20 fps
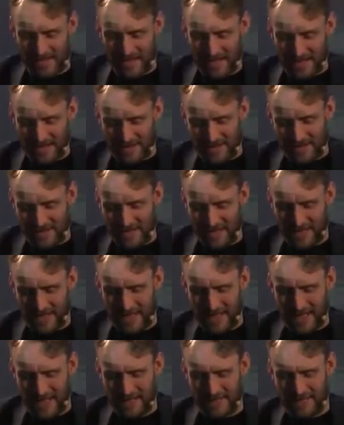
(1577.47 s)
that, actually,
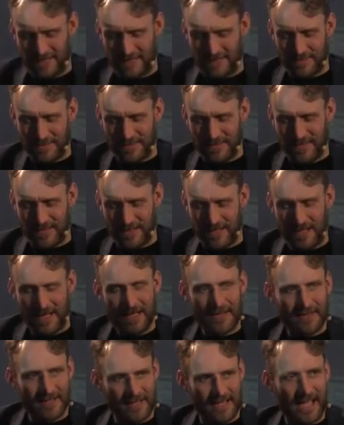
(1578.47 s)
in terms of the
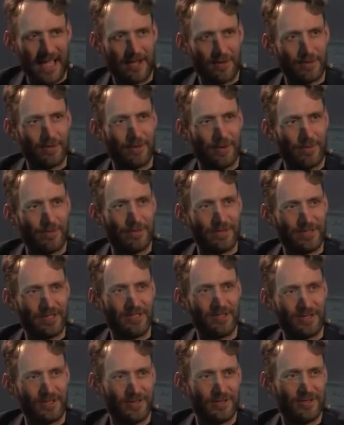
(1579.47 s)
Kaggle
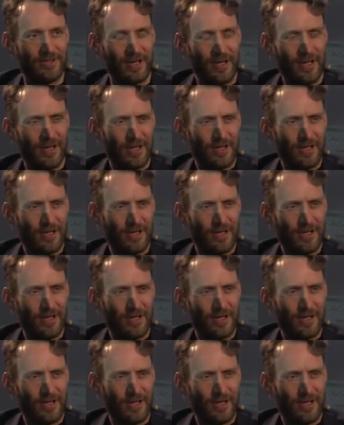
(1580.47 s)
competitions,